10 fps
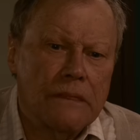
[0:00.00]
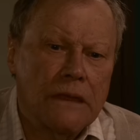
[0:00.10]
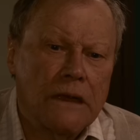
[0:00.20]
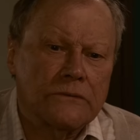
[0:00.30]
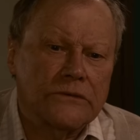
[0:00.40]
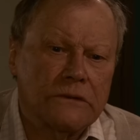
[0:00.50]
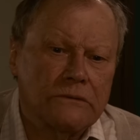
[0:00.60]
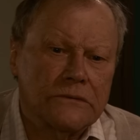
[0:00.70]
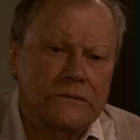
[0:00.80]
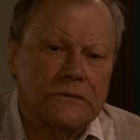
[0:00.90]
Oh, she
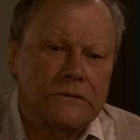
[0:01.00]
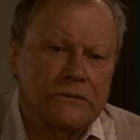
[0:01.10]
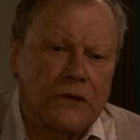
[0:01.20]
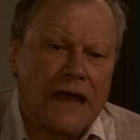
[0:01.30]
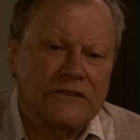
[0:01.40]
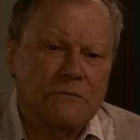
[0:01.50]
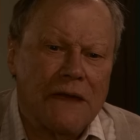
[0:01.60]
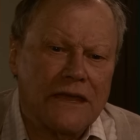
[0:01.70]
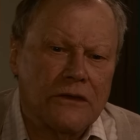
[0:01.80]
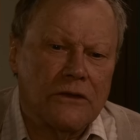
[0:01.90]
was trying to
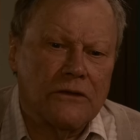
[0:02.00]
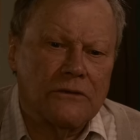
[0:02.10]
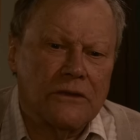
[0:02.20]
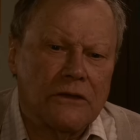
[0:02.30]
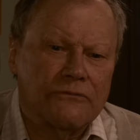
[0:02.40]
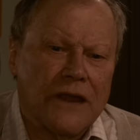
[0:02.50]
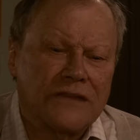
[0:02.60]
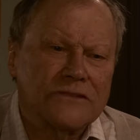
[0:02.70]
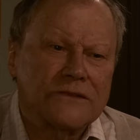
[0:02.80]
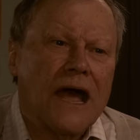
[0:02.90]
make a
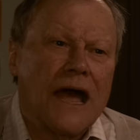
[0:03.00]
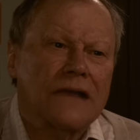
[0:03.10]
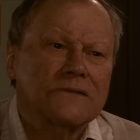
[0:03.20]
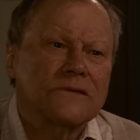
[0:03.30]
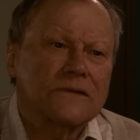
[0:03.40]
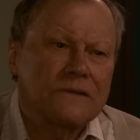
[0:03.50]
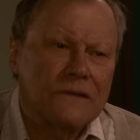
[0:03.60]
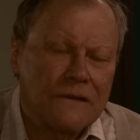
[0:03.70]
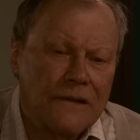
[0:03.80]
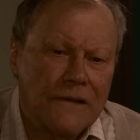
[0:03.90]
fresh start.
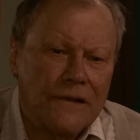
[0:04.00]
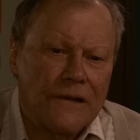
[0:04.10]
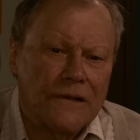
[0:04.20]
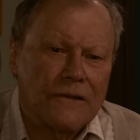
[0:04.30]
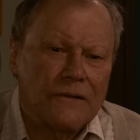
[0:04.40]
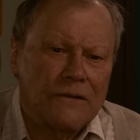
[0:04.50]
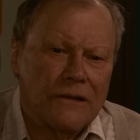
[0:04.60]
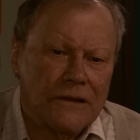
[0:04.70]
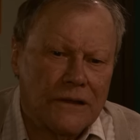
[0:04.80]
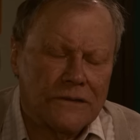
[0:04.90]

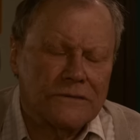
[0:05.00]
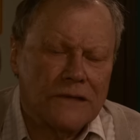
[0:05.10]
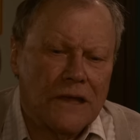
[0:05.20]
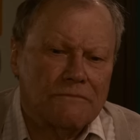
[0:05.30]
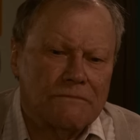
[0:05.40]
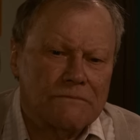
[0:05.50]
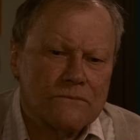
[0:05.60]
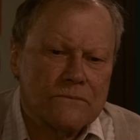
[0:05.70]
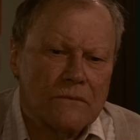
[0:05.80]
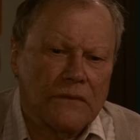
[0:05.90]
But
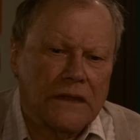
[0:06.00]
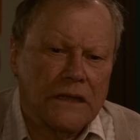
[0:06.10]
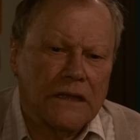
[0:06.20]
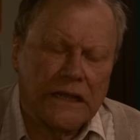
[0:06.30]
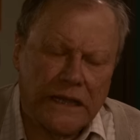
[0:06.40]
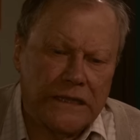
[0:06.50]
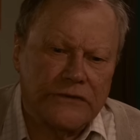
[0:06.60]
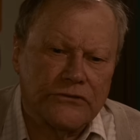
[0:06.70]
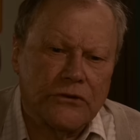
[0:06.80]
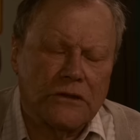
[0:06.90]
clearly
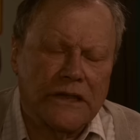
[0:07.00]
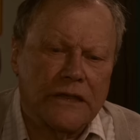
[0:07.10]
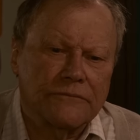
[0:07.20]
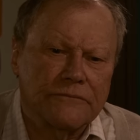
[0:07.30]
struggling.